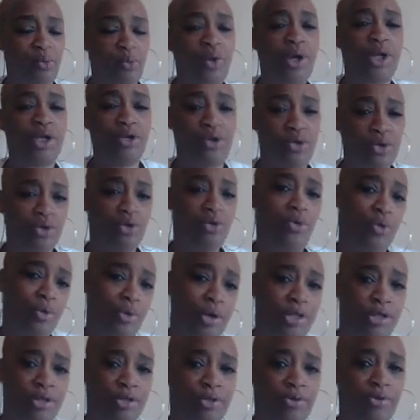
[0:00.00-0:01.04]
what you're
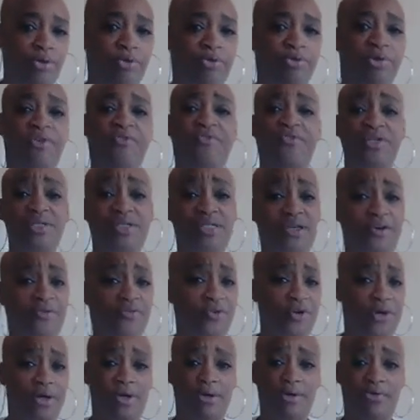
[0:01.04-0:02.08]
going through. Grief is
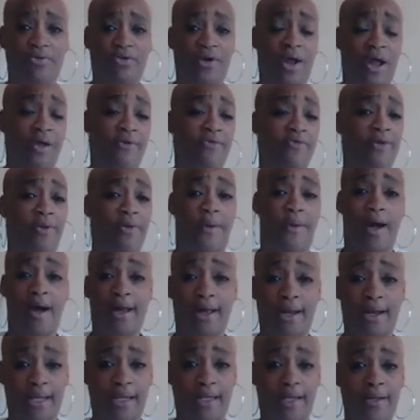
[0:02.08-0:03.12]
different for
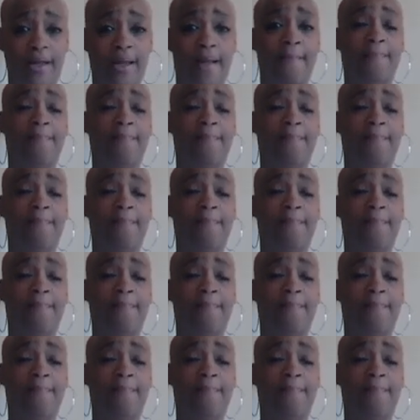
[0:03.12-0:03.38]
everybody,